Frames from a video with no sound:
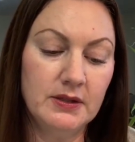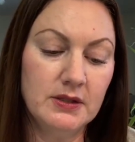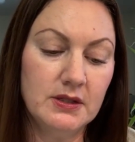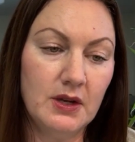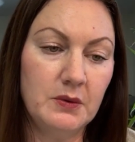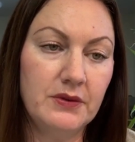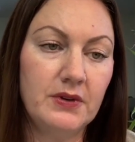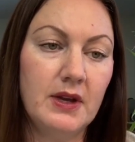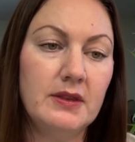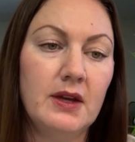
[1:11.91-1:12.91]
So we've
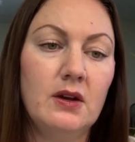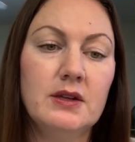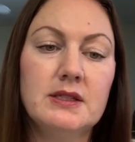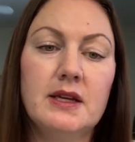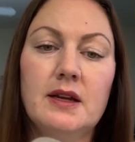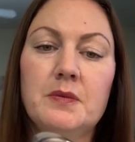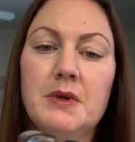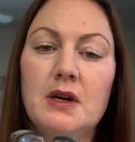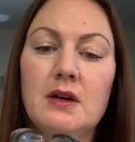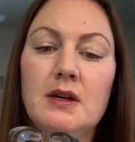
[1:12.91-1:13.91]
got that all set up
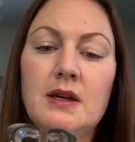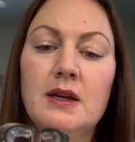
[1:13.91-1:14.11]
here.